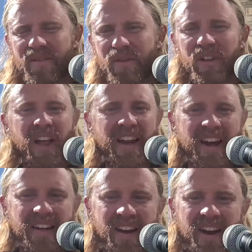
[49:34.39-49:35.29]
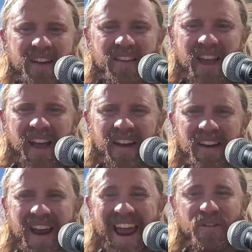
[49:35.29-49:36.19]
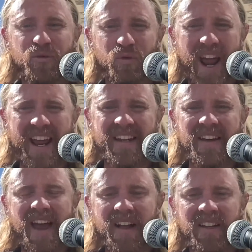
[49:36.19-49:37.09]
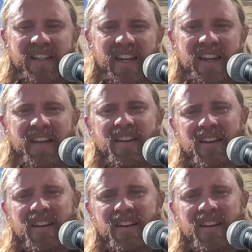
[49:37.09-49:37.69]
for light at night than a red LED.